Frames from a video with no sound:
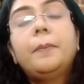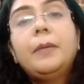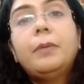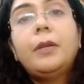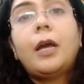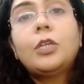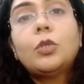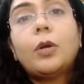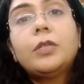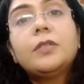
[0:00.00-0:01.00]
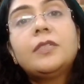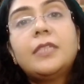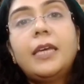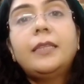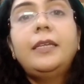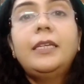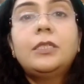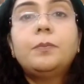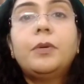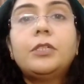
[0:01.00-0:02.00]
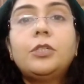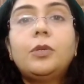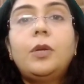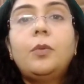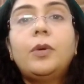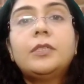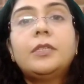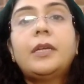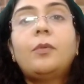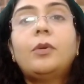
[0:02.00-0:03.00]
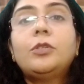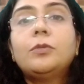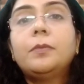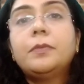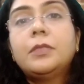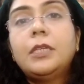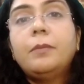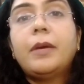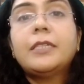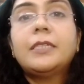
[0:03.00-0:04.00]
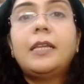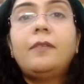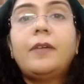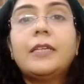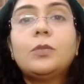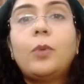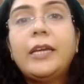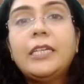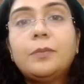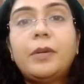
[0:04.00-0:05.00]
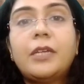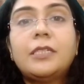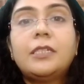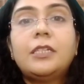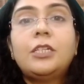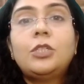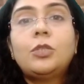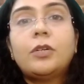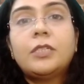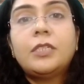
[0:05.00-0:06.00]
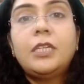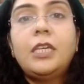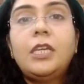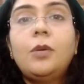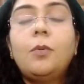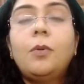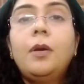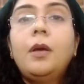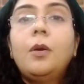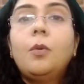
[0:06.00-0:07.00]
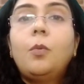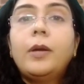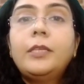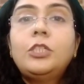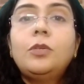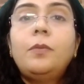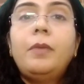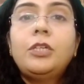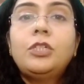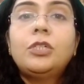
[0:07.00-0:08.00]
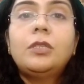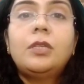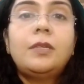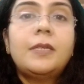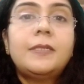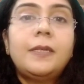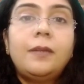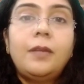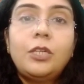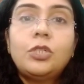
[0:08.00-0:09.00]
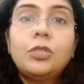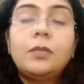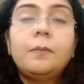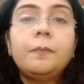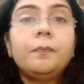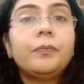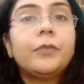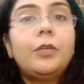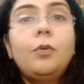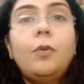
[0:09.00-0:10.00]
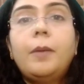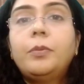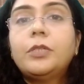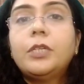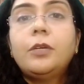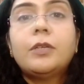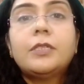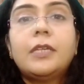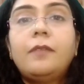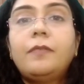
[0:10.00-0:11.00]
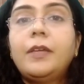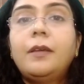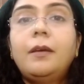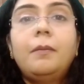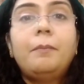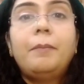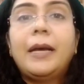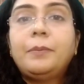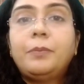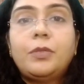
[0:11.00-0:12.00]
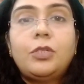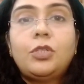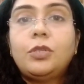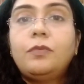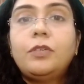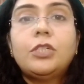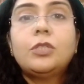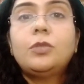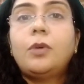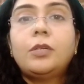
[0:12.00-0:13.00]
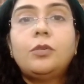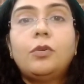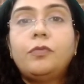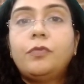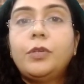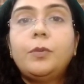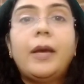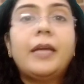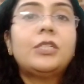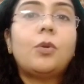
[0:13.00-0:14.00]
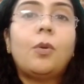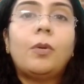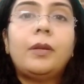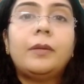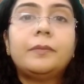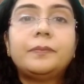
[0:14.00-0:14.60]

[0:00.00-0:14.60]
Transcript: people are taught to say these particular words, that I want to see myself as vice president or CEO. Once you mention the designation, you are putting yourself in a bad position, which is not good for you at all.